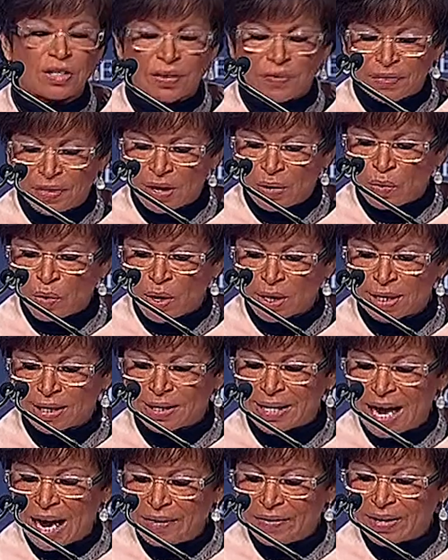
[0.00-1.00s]
if they want to
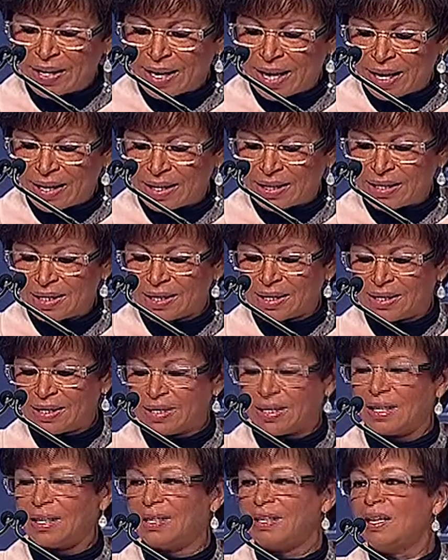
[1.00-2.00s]
navigate and
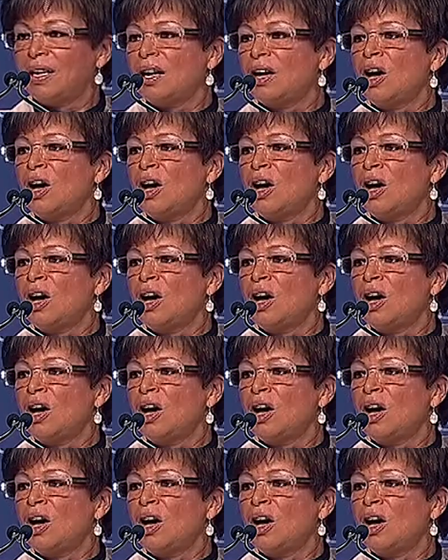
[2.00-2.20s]
succeed